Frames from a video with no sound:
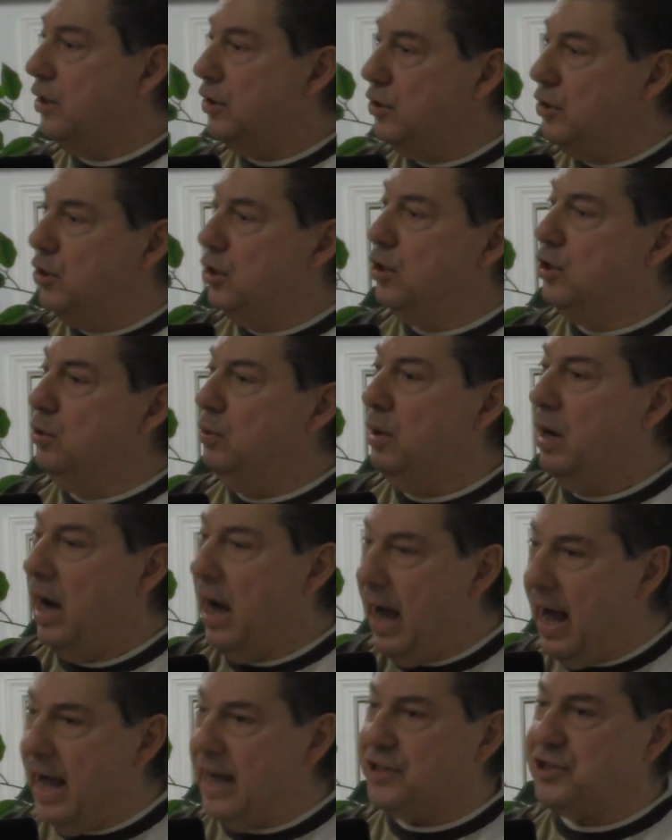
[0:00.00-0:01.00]
You
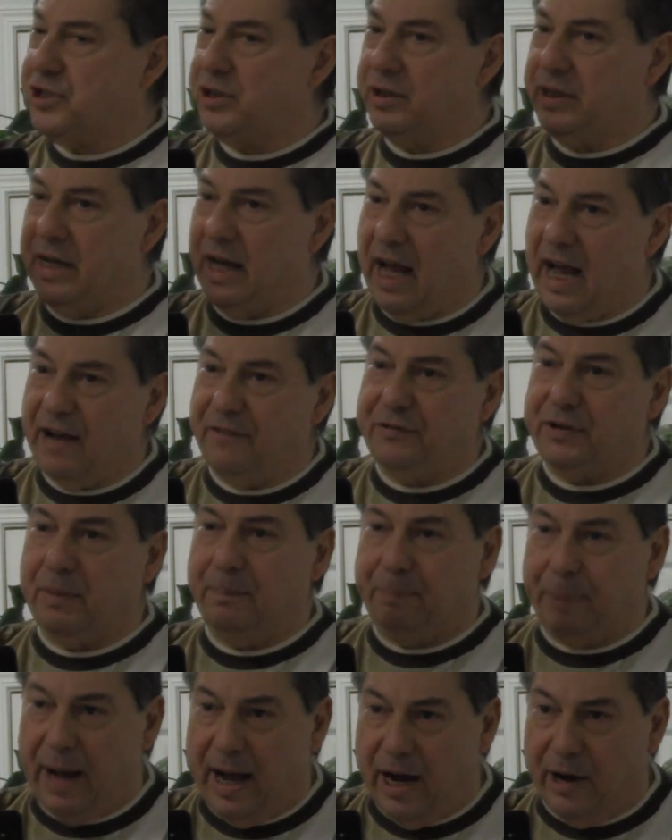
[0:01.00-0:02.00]
actually have the
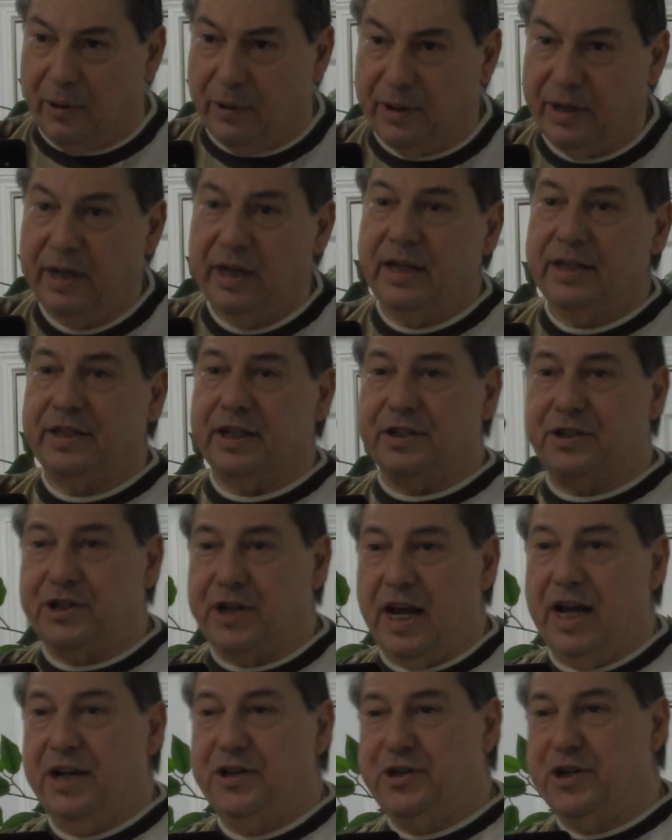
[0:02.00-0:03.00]
power to
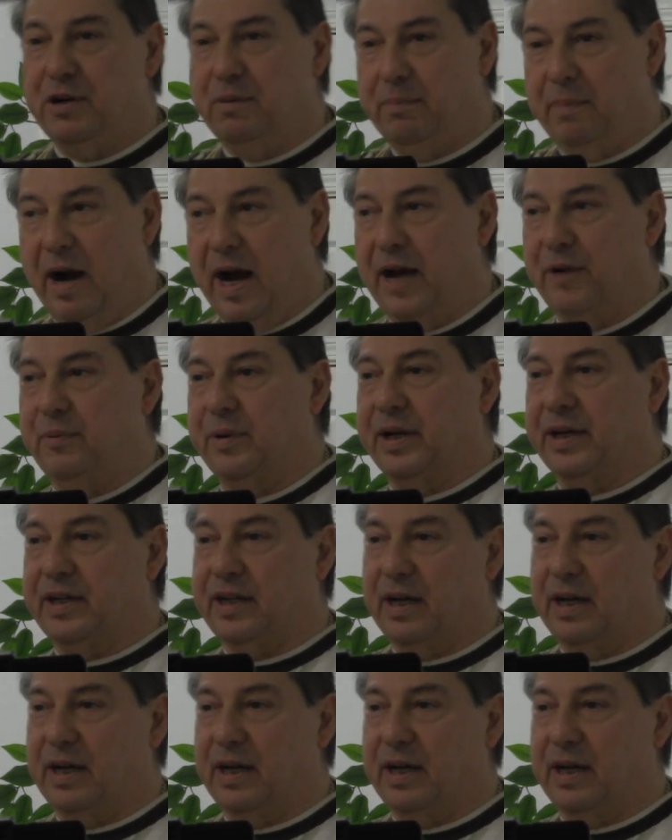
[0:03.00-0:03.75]
change your mind when it